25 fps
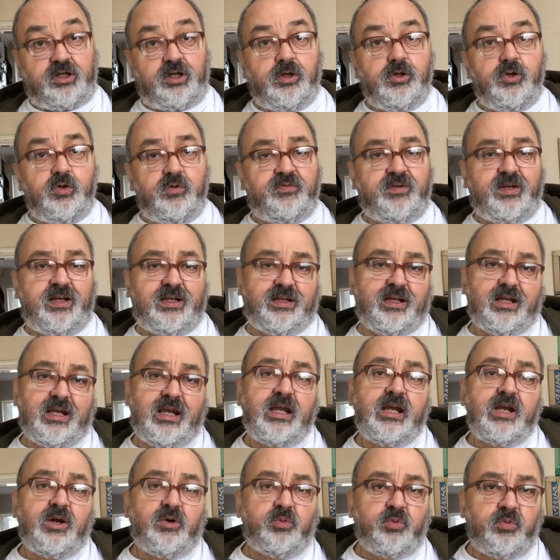COVID,
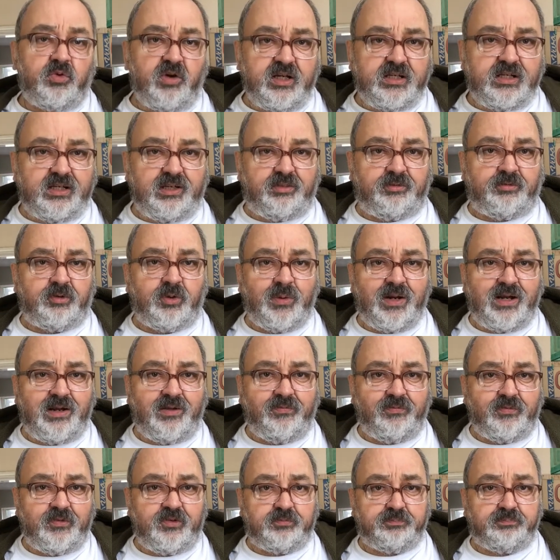right
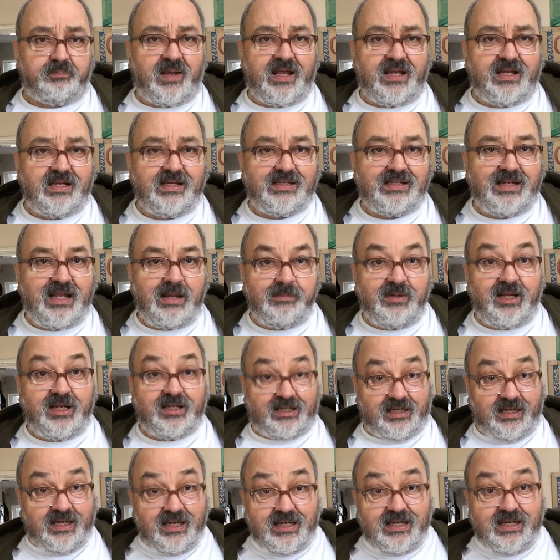throughout this
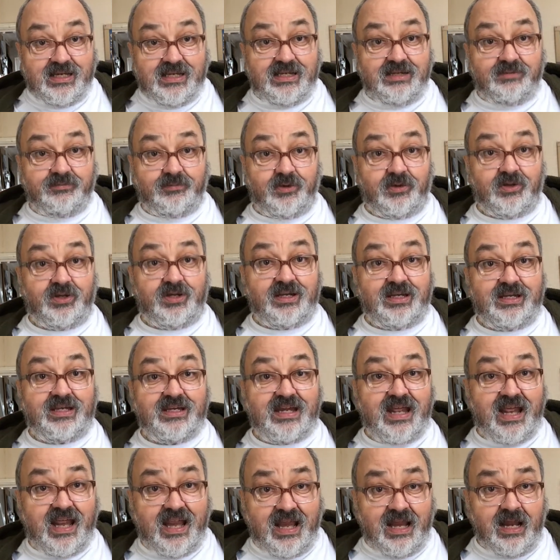pandemic,
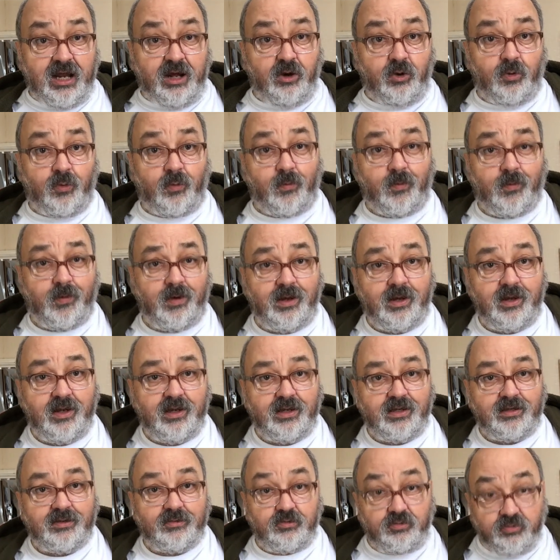even now.
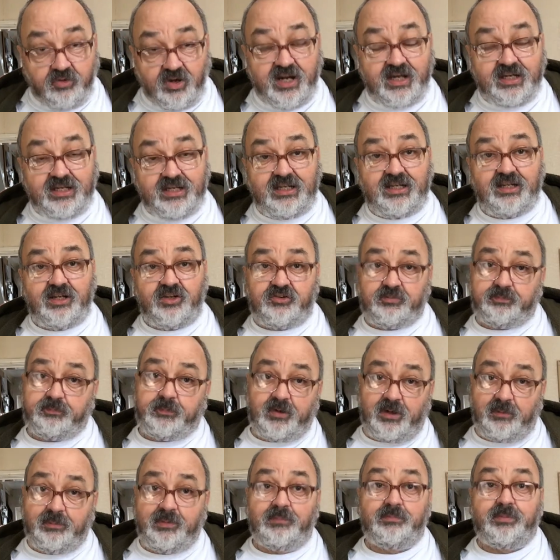Granny is
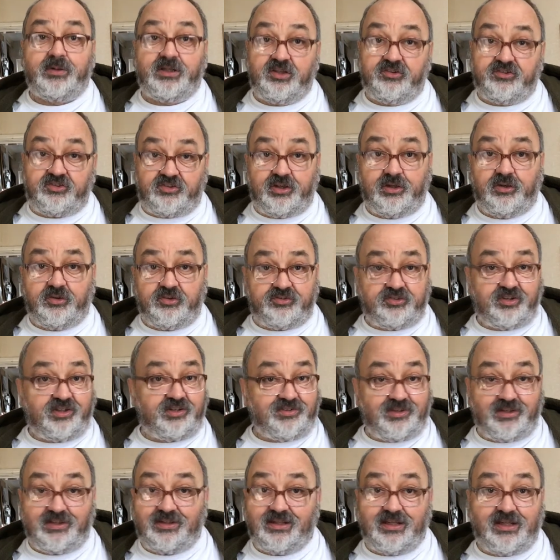probably still
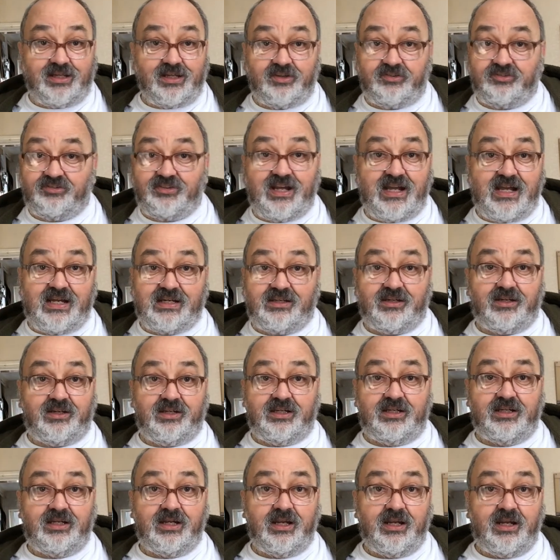sitting there,
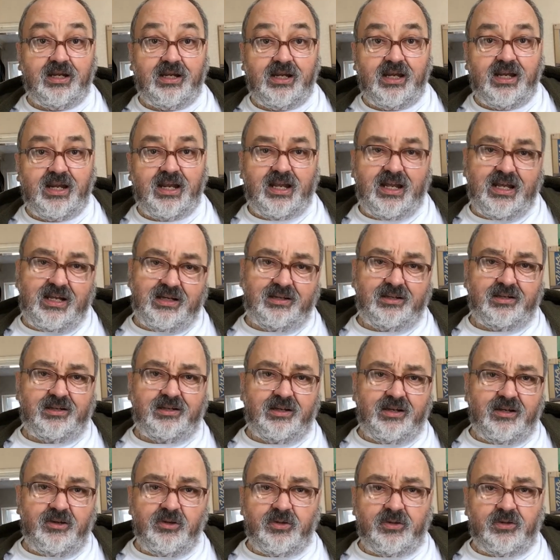sadly, and
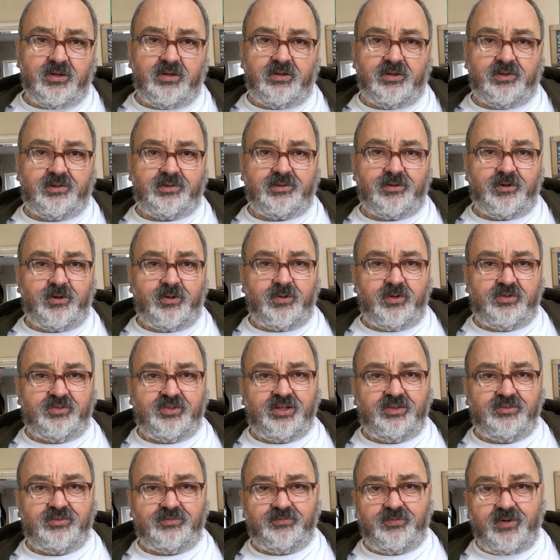local
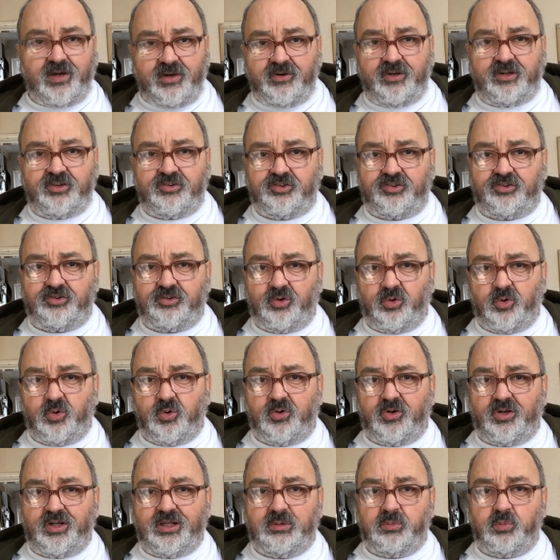authorities very
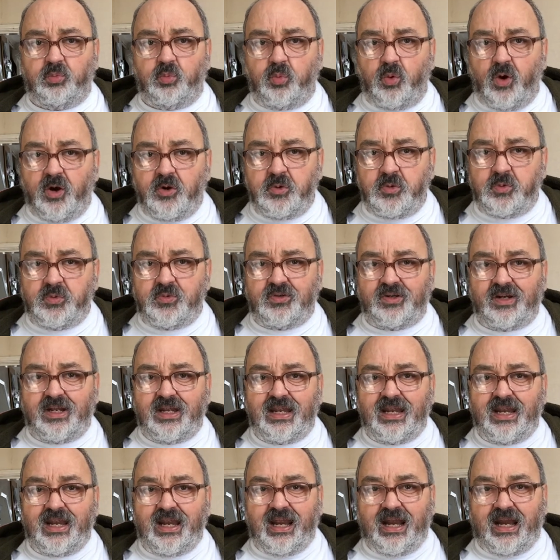shortly won't
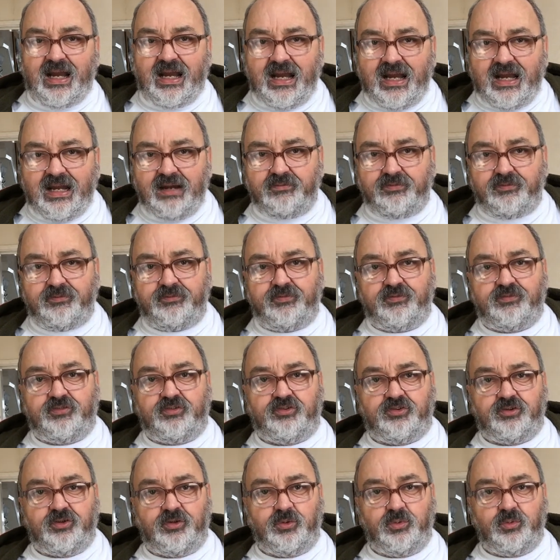have
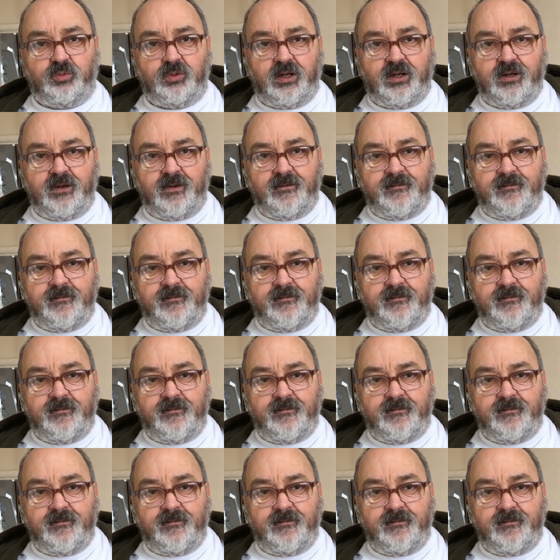to